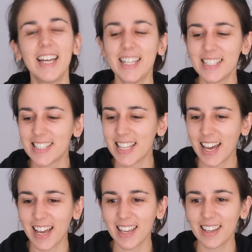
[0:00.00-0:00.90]
is
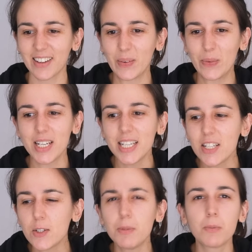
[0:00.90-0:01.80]
that we
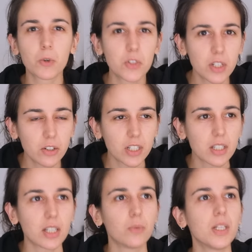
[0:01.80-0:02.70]
need to be more
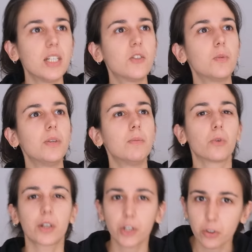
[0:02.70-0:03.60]
serious and we need to be
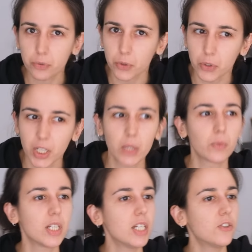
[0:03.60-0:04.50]
more careful and
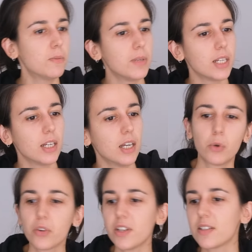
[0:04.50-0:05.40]
we need to be
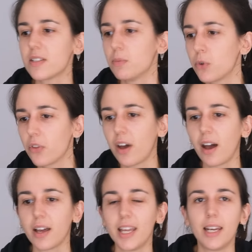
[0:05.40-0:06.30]
more this and more
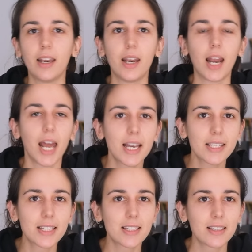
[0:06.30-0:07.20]
that and
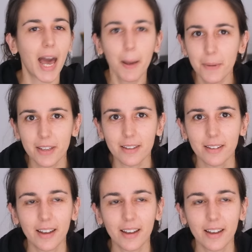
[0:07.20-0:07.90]
less happy